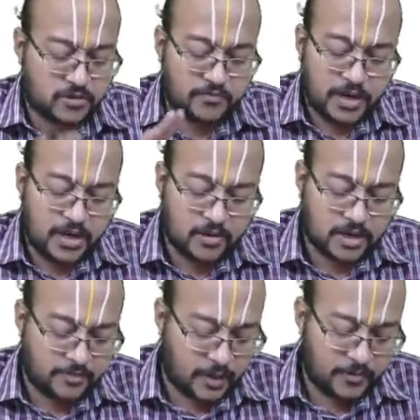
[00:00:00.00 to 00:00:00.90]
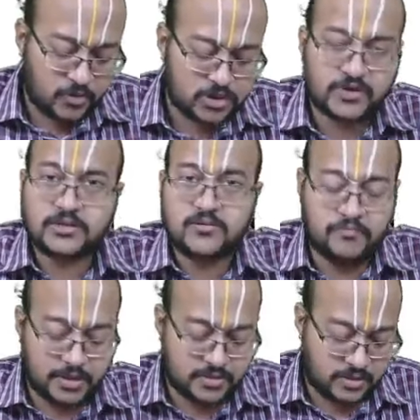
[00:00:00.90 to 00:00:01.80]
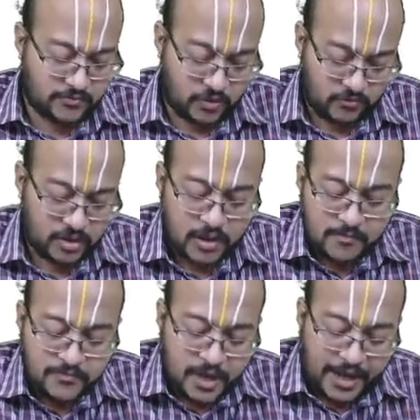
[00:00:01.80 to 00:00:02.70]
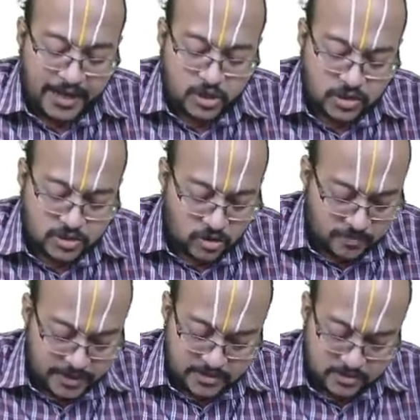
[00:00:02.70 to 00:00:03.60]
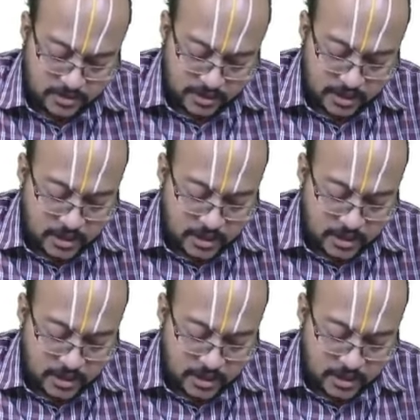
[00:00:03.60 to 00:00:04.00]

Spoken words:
PE multiple approach, very simple and straightforward. Actual stock price is 30,